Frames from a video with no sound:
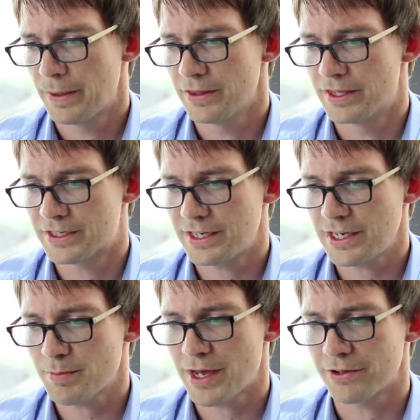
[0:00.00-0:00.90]
the
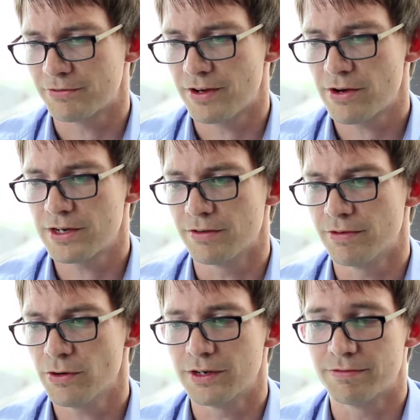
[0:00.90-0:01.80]
team has very
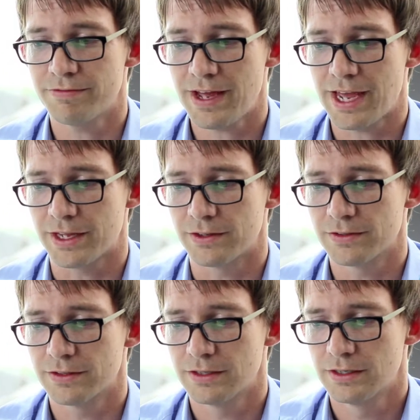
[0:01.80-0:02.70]
devoted
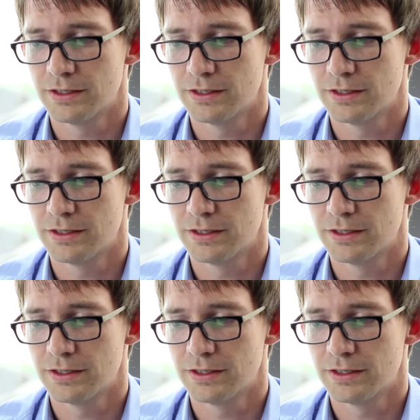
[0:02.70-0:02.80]
fans,